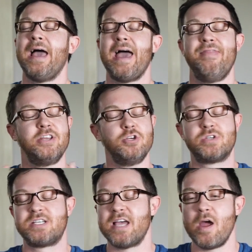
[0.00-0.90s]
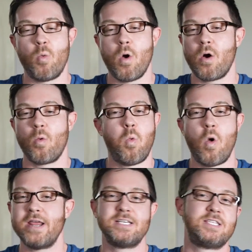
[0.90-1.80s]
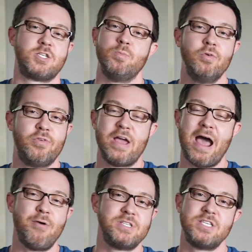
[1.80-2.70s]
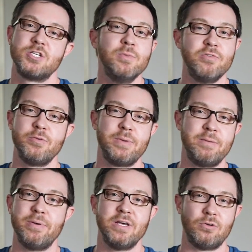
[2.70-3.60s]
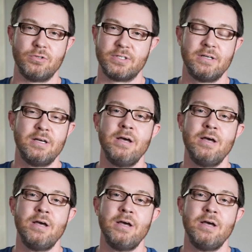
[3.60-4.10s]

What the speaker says: and then you say, what is this movie? How has this movie been billed?